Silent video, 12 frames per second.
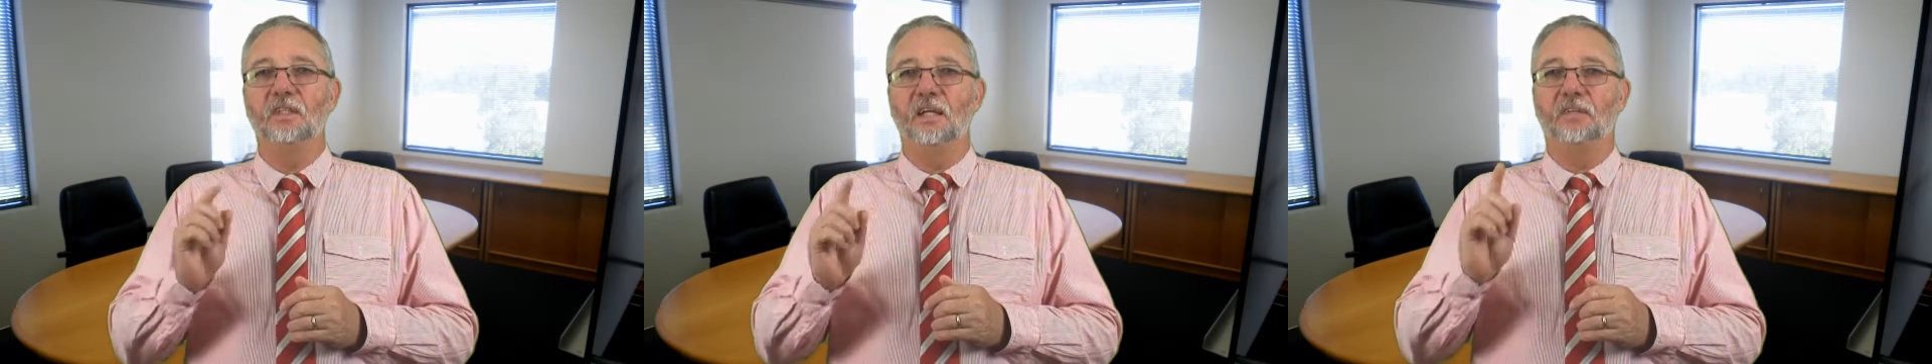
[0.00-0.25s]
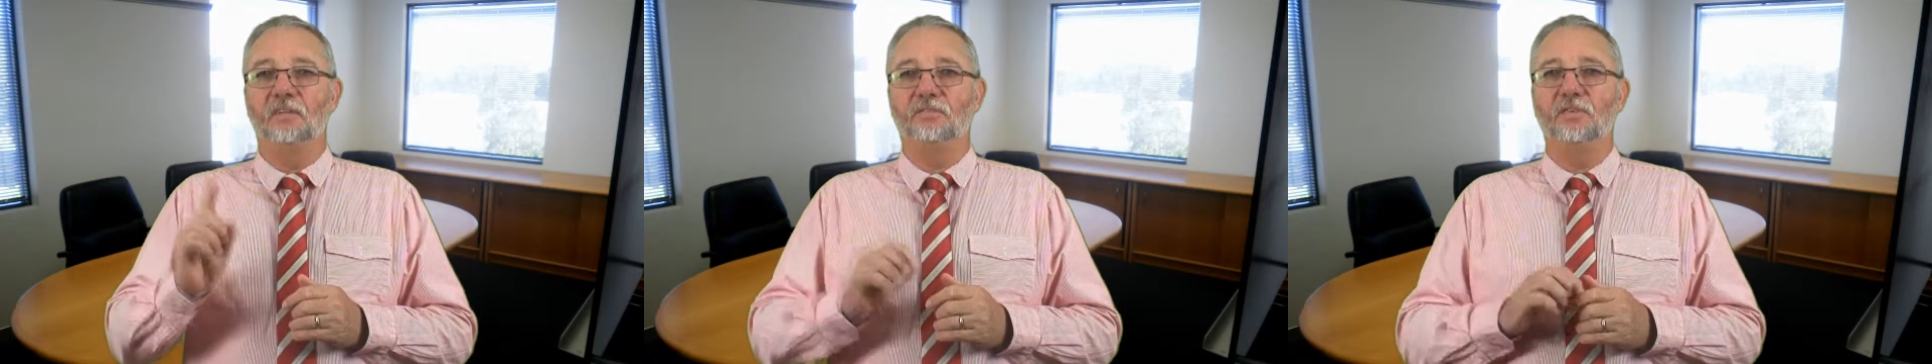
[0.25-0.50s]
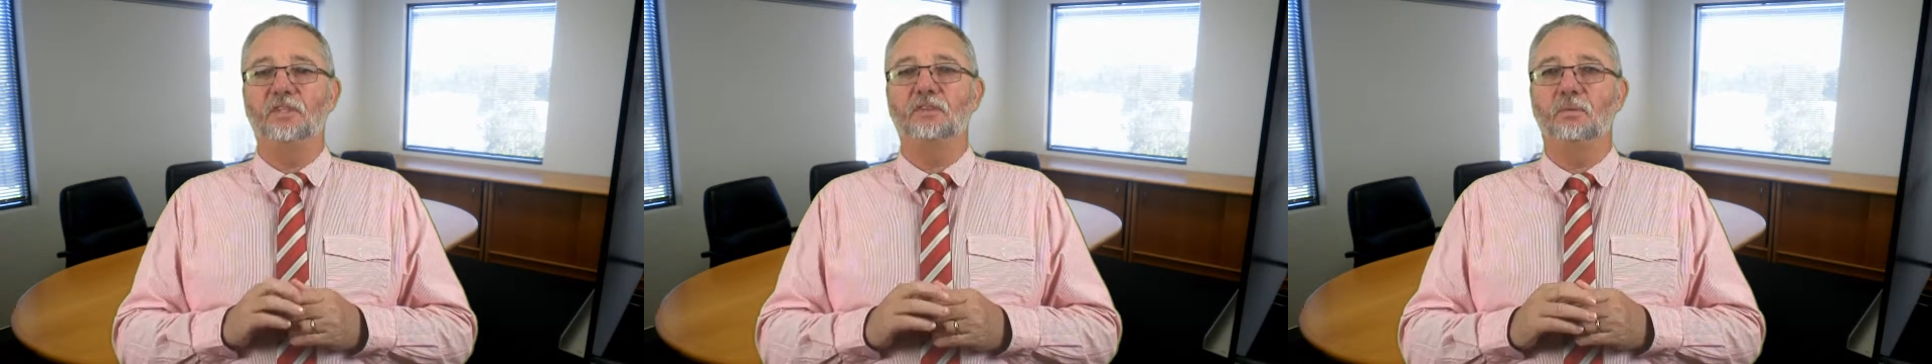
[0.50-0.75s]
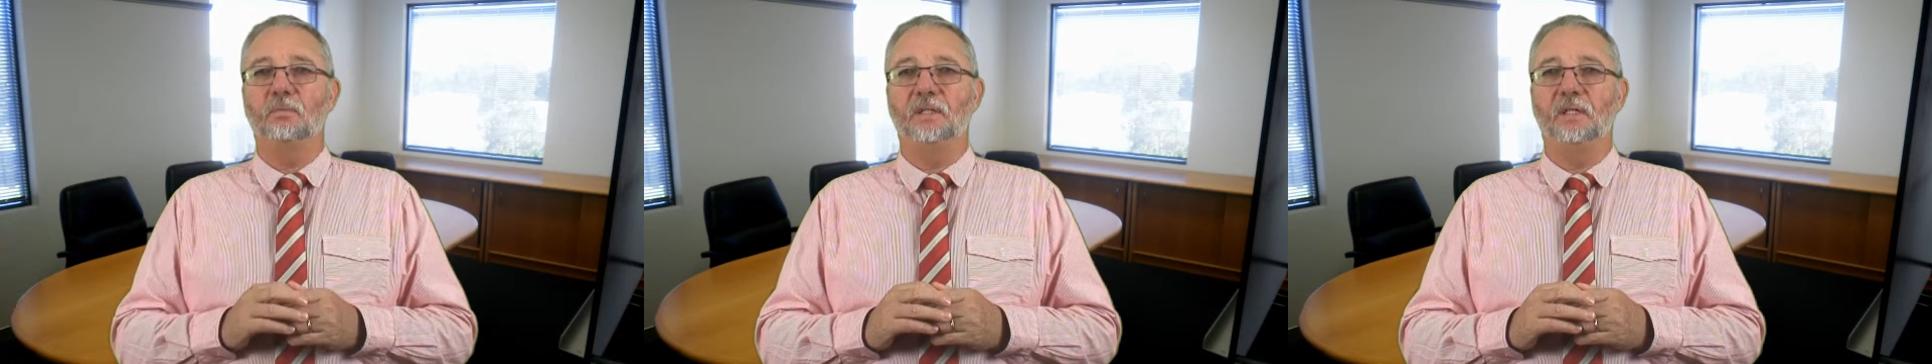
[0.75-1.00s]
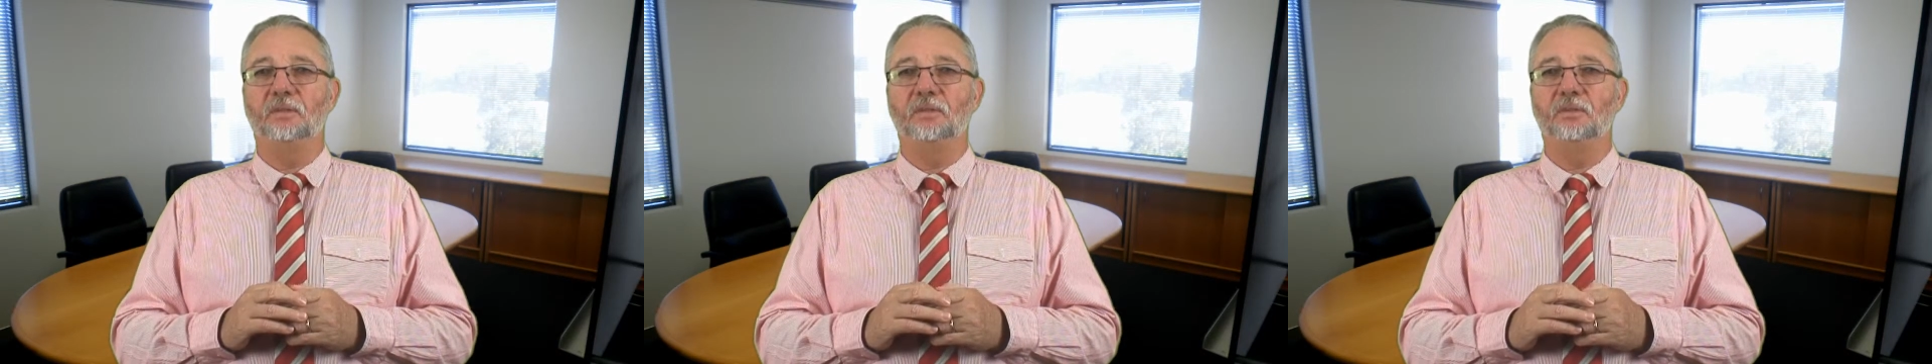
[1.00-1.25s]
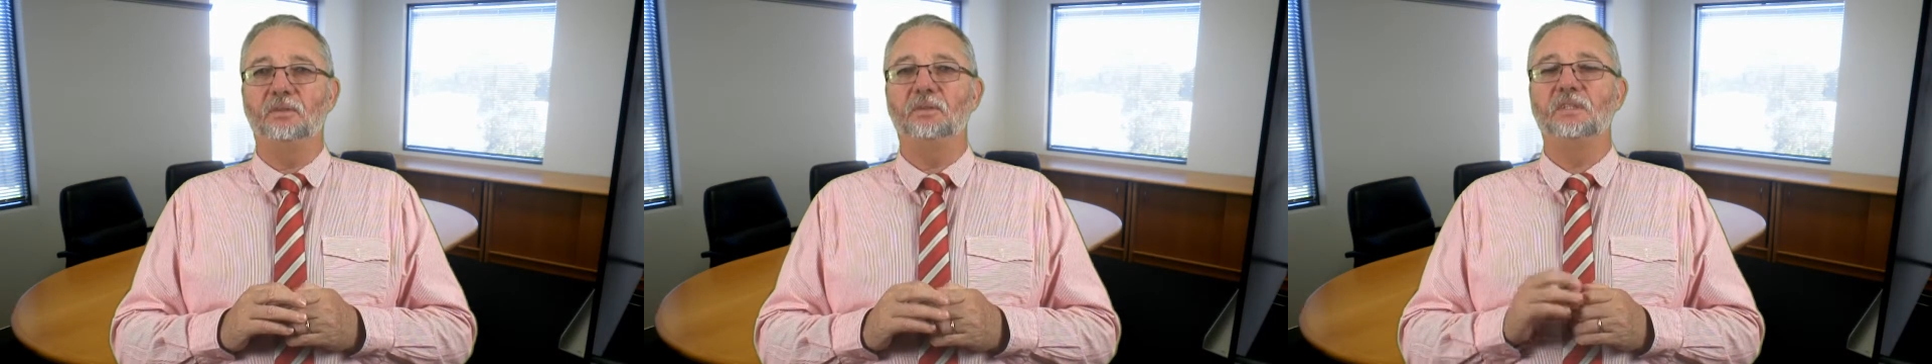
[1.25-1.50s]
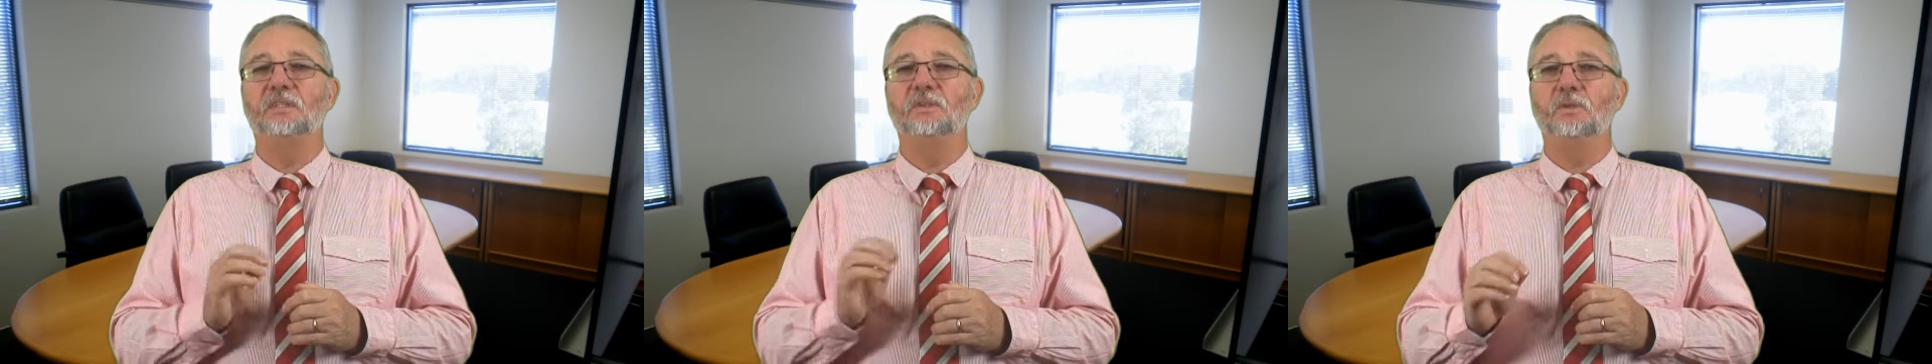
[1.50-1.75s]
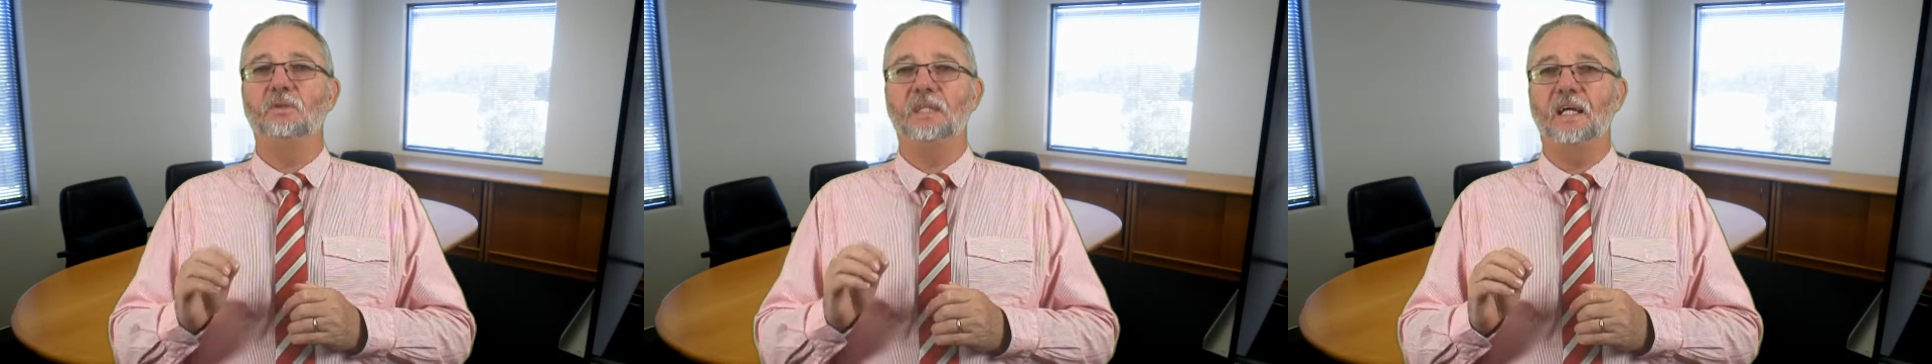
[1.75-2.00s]
And the first one we're going to do is
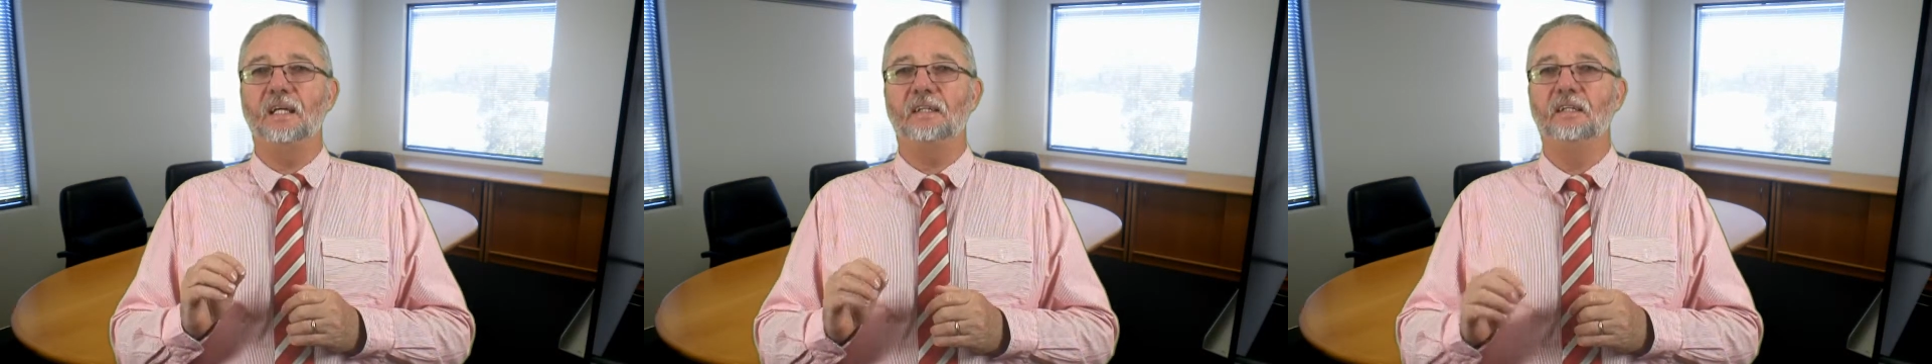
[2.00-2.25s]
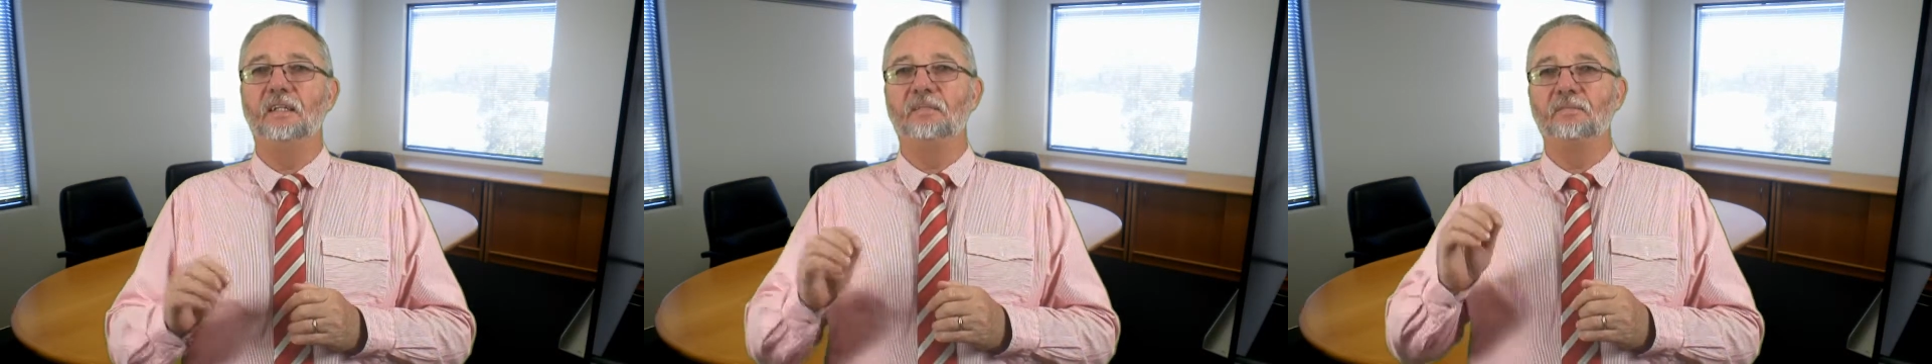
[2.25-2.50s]
look at